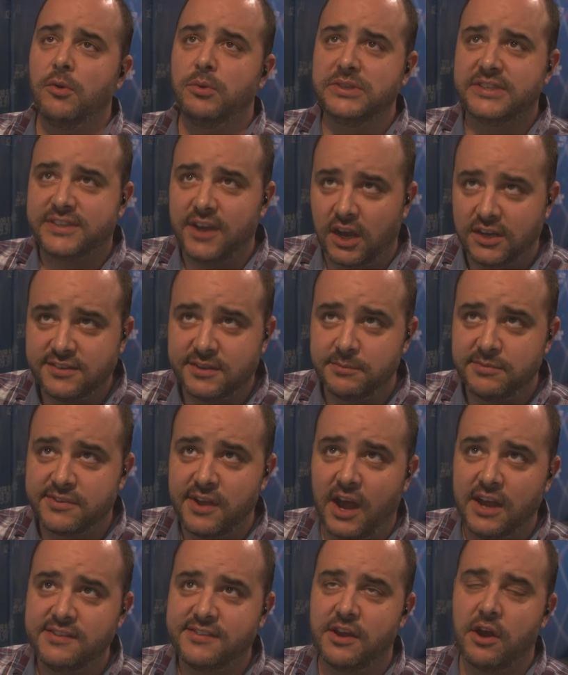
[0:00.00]
We saw some
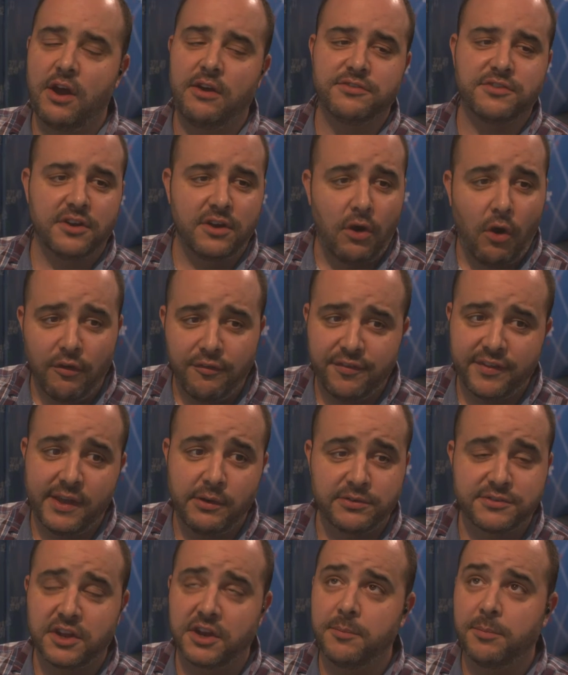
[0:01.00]
size there. I was going to, hopefully it
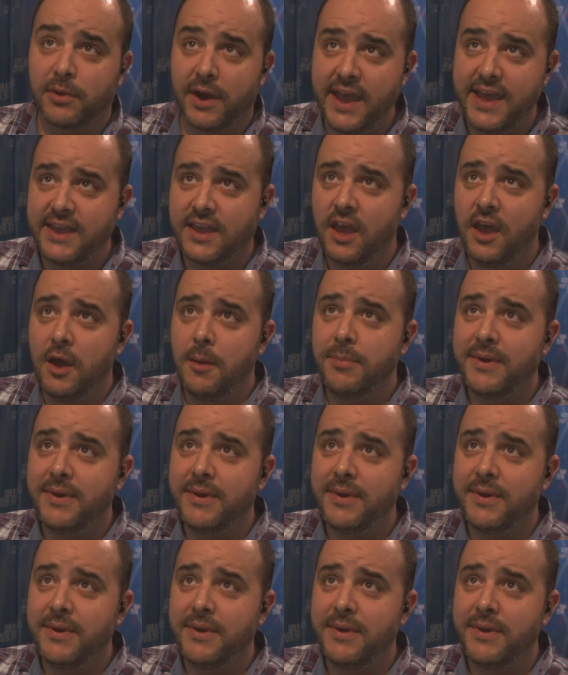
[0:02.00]
was going to break,